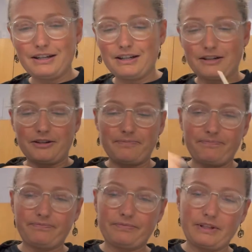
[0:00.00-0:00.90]
Um,
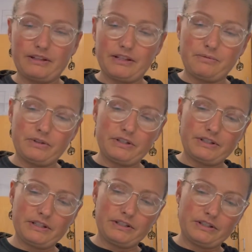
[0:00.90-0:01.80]
and then we're just
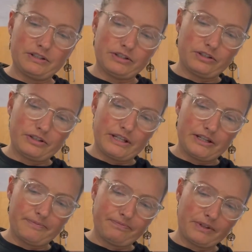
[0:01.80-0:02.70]
going to stir that
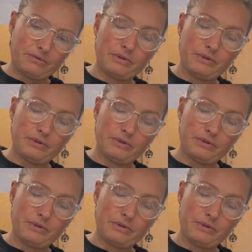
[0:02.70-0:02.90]
up.